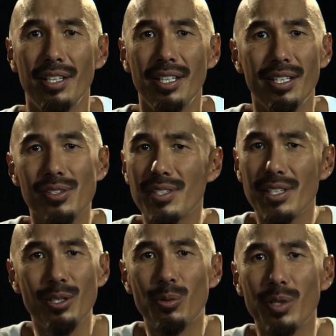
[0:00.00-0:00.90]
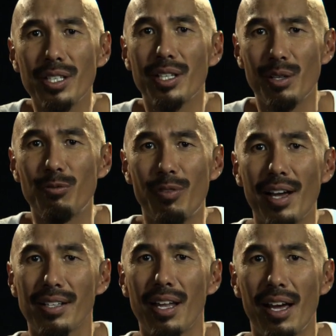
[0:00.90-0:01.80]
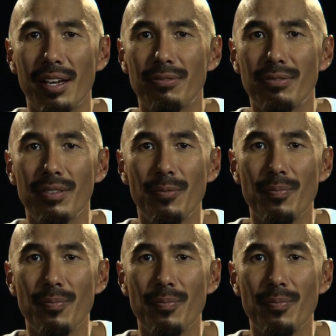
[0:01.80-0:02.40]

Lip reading: he goes, then you're really going to find life.